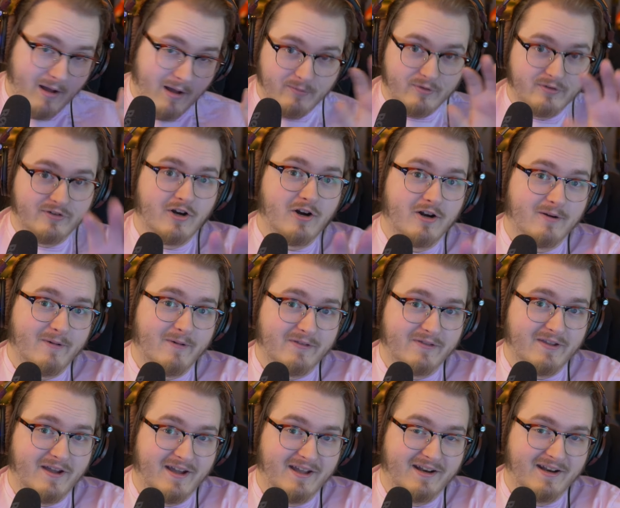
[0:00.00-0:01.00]
I'm gonna talk about
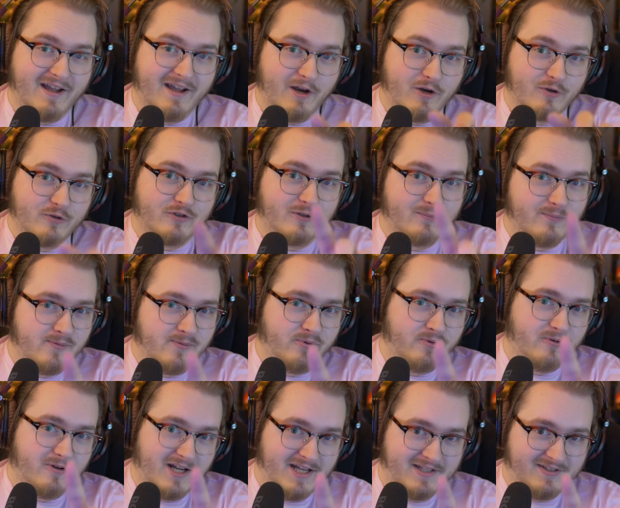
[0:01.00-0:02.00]
that. I know some
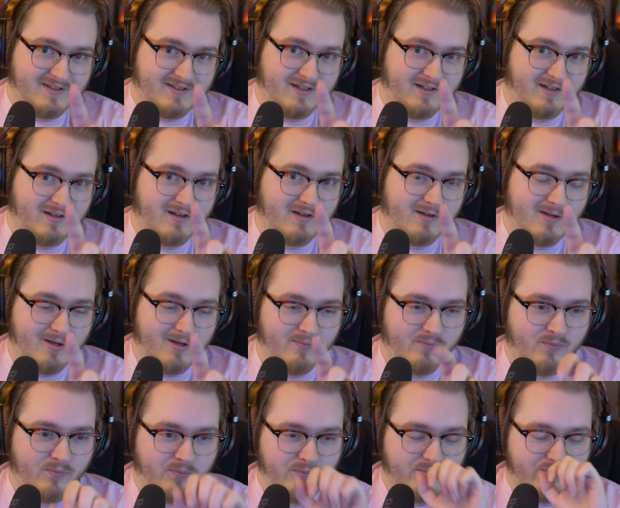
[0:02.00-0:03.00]
people are asking
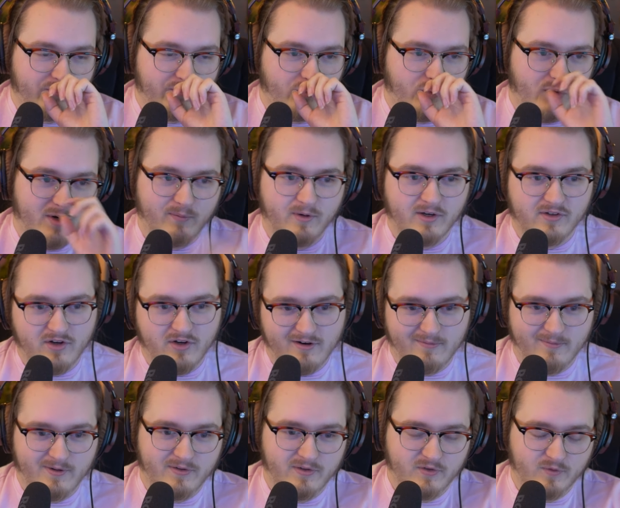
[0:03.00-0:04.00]
um, when I'm gonna talk
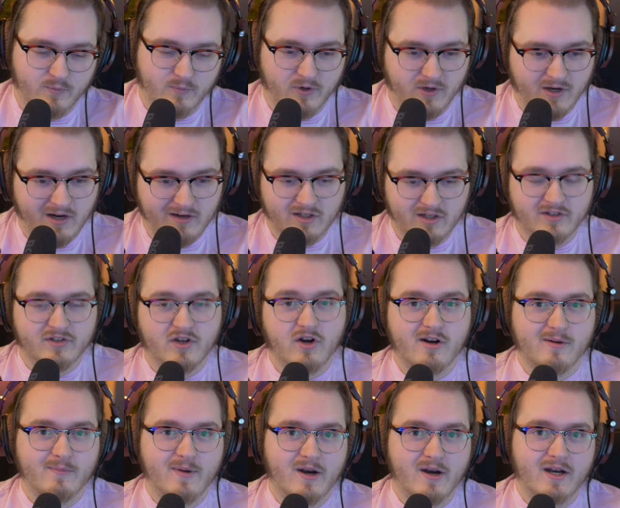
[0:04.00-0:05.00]
about this book. I'm gonna
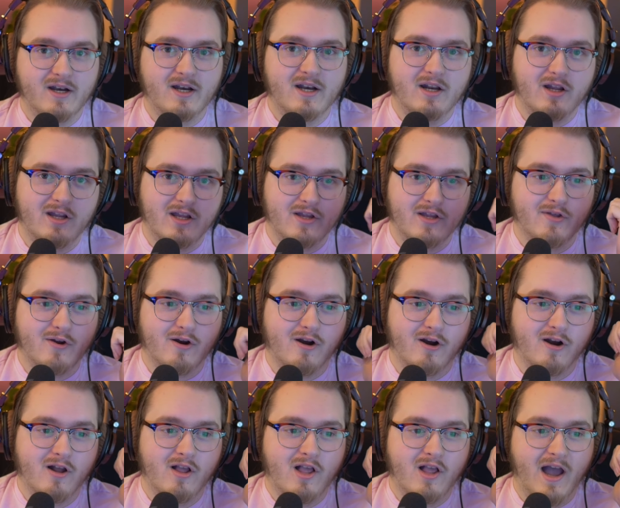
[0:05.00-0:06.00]
talk about it
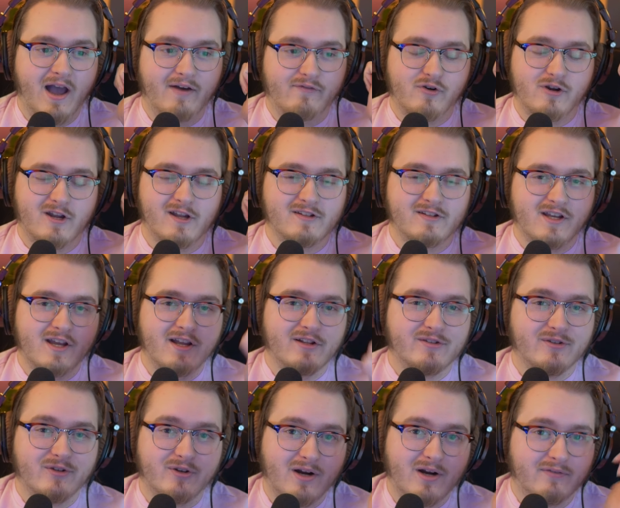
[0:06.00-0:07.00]
either after it gets
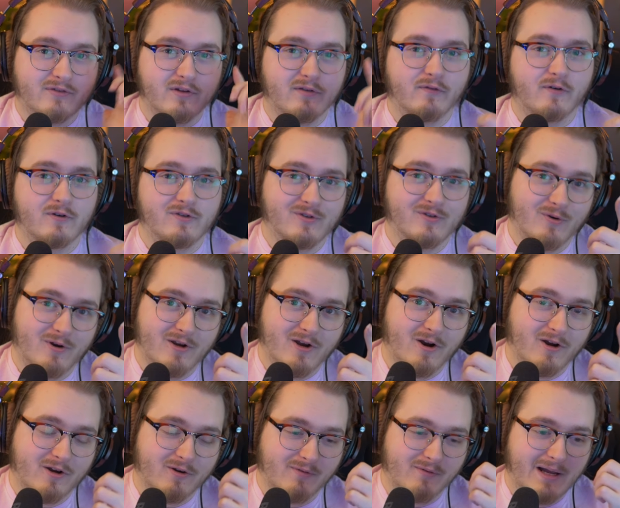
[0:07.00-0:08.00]
canceled or after the first story
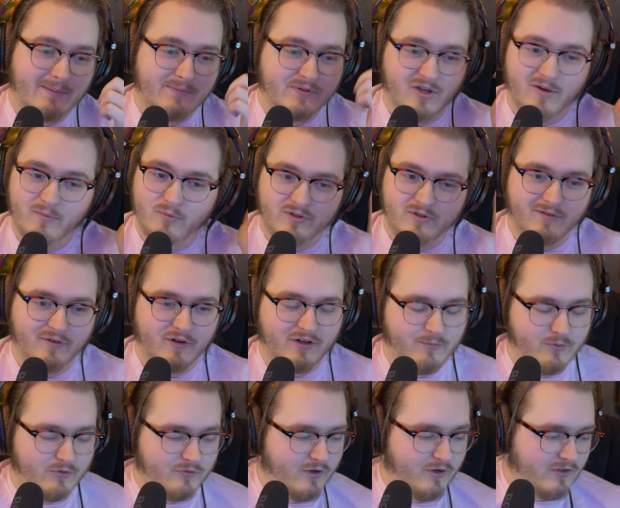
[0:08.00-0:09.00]
arc wraps up, whichever
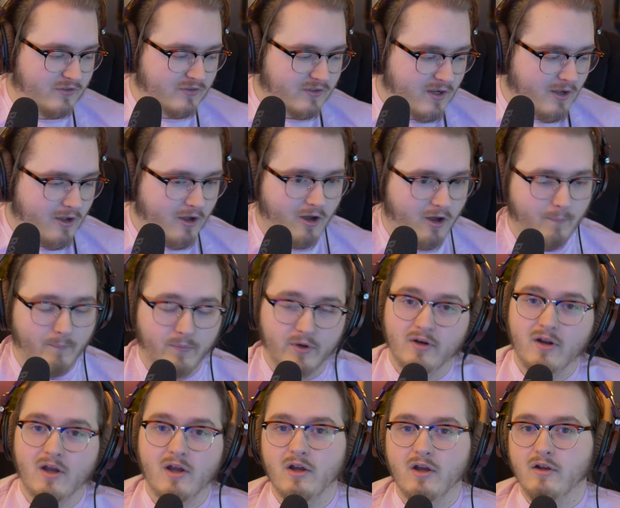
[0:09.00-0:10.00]
comes first. Um,
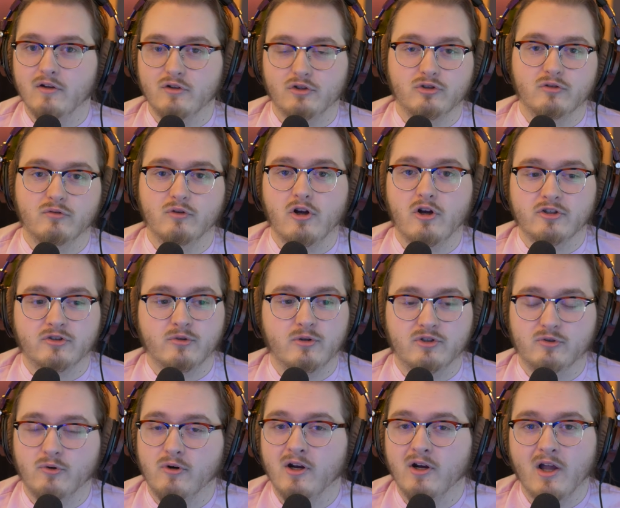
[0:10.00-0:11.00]
but sh long story
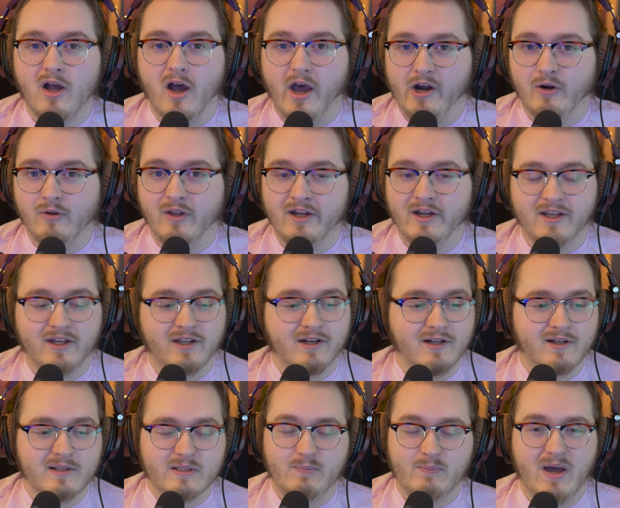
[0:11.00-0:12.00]
short, I don't like it.
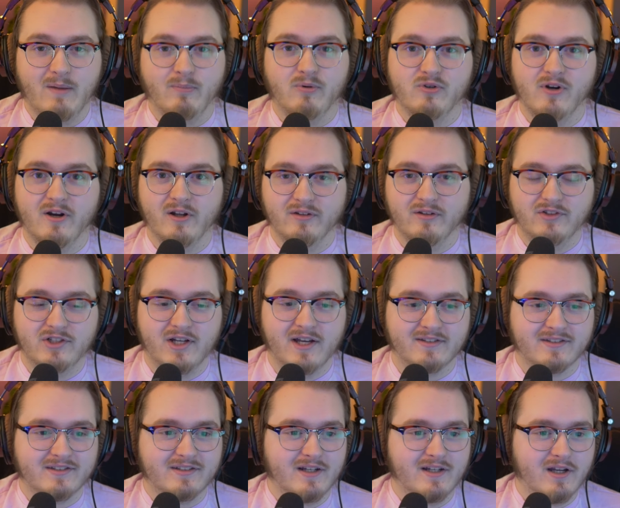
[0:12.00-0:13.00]
It's a bad portrayal of
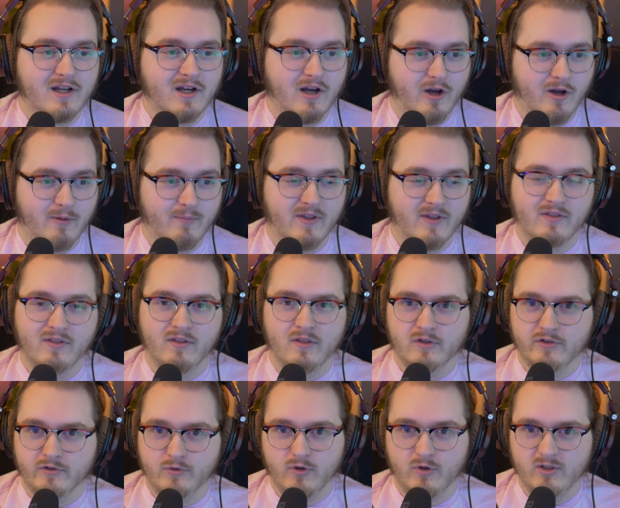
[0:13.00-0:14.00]
Jess. Um, and
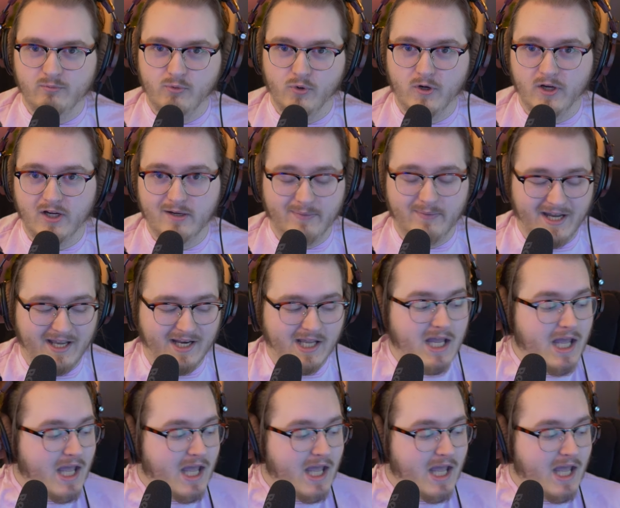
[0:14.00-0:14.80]
the story's boring and bad.